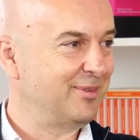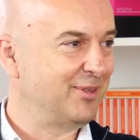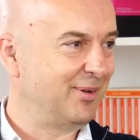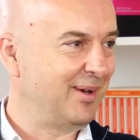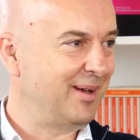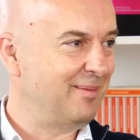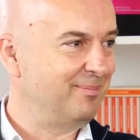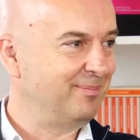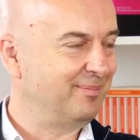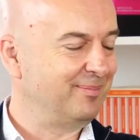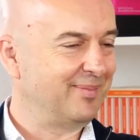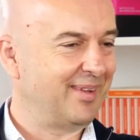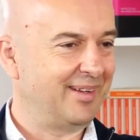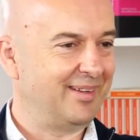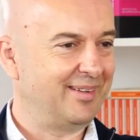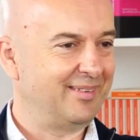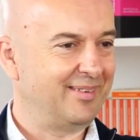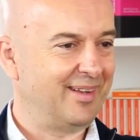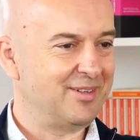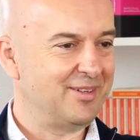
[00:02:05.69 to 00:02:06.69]
So I'm
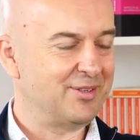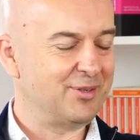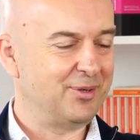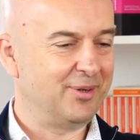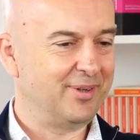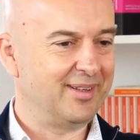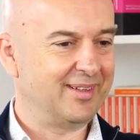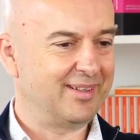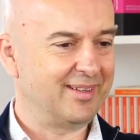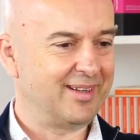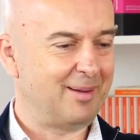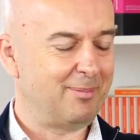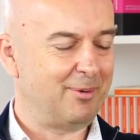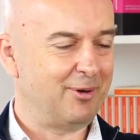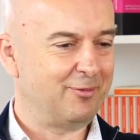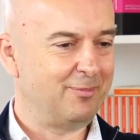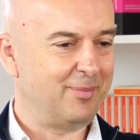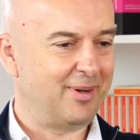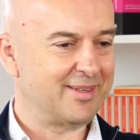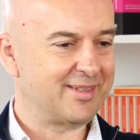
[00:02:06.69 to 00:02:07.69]
I, I, joined a
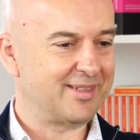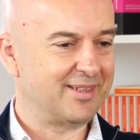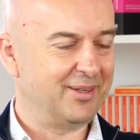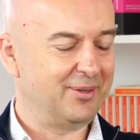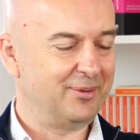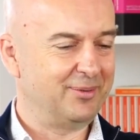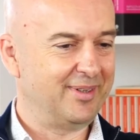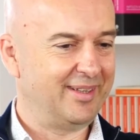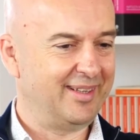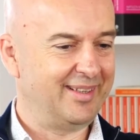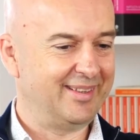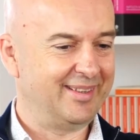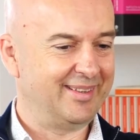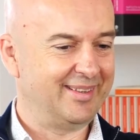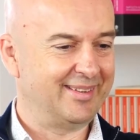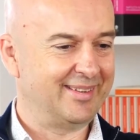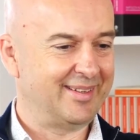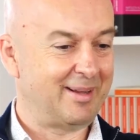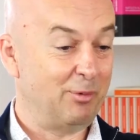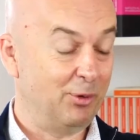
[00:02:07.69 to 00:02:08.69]
couple of months ago, and
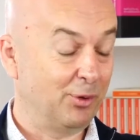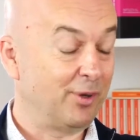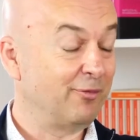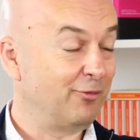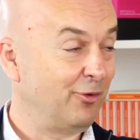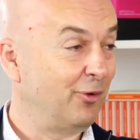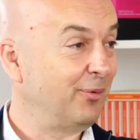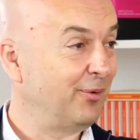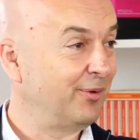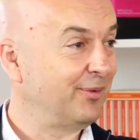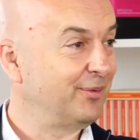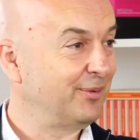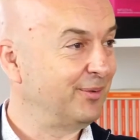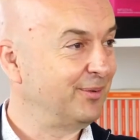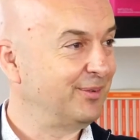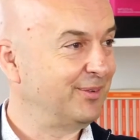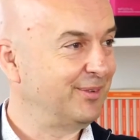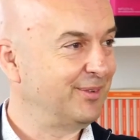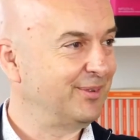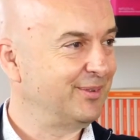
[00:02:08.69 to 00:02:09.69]
uh, I'm looking forward
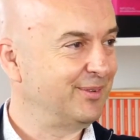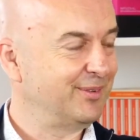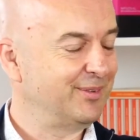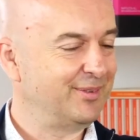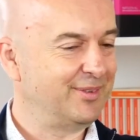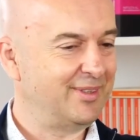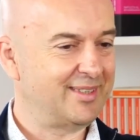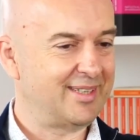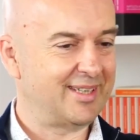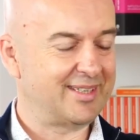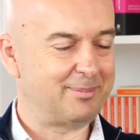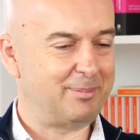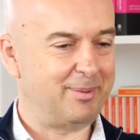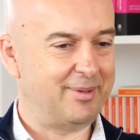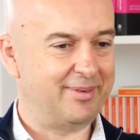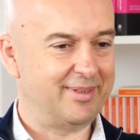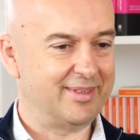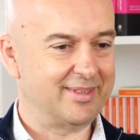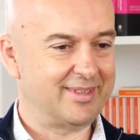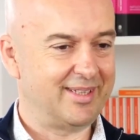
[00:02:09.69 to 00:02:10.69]
to, to, to this
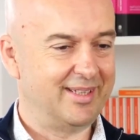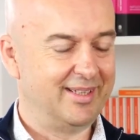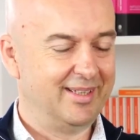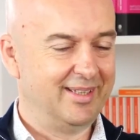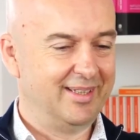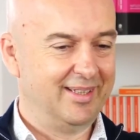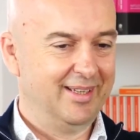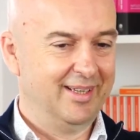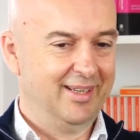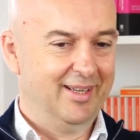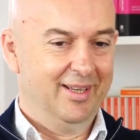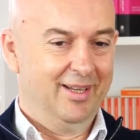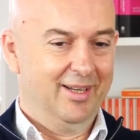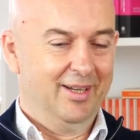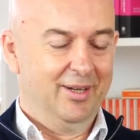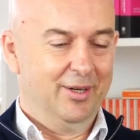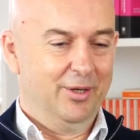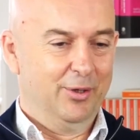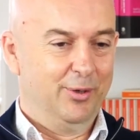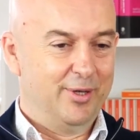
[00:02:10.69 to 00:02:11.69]
experience.
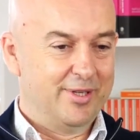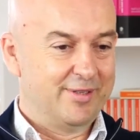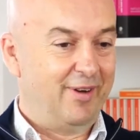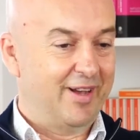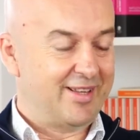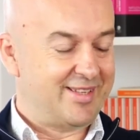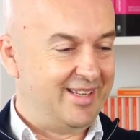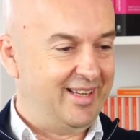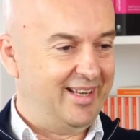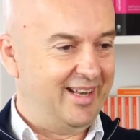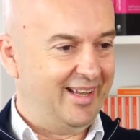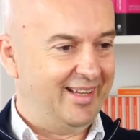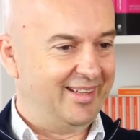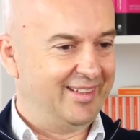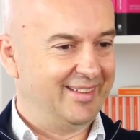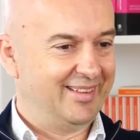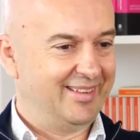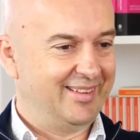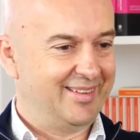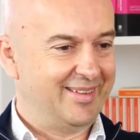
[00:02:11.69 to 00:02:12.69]
Who is Vasile?
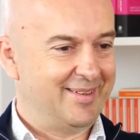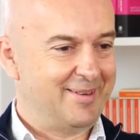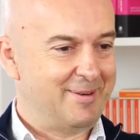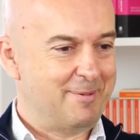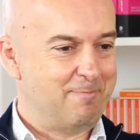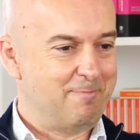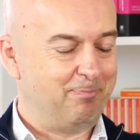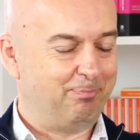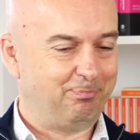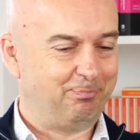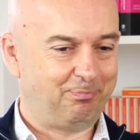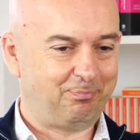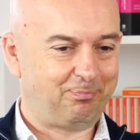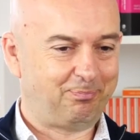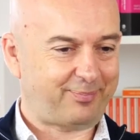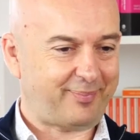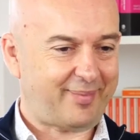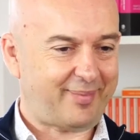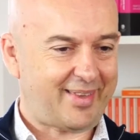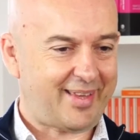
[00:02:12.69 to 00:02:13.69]
Um,
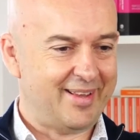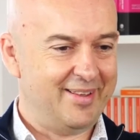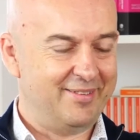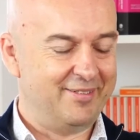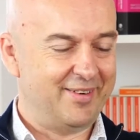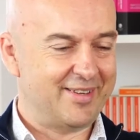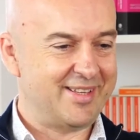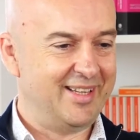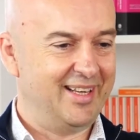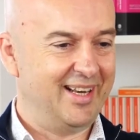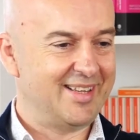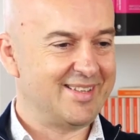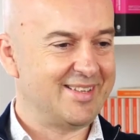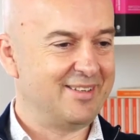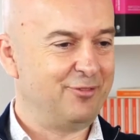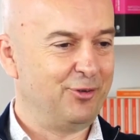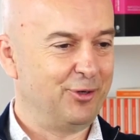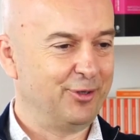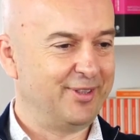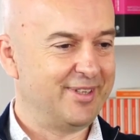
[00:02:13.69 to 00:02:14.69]
Vasile is
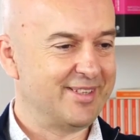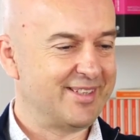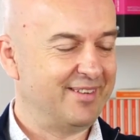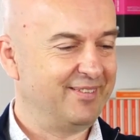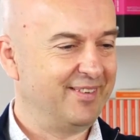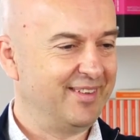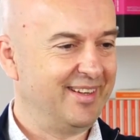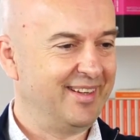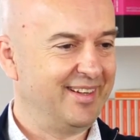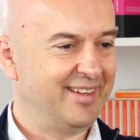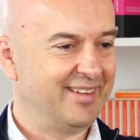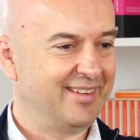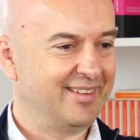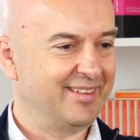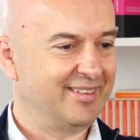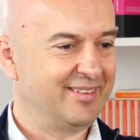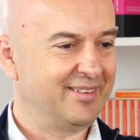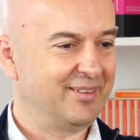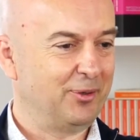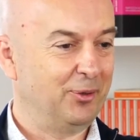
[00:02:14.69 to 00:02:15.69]
a 47
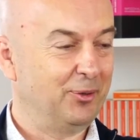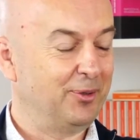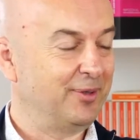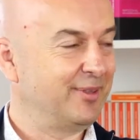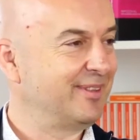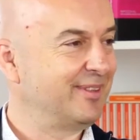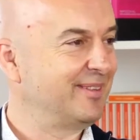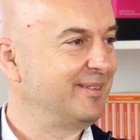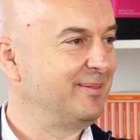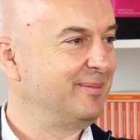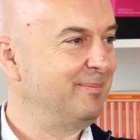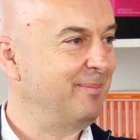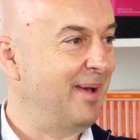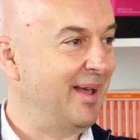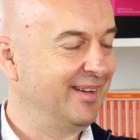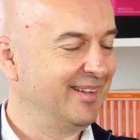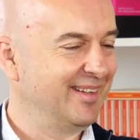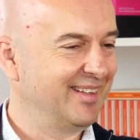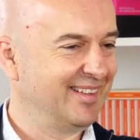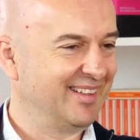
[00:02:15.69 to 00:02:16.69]
year old man.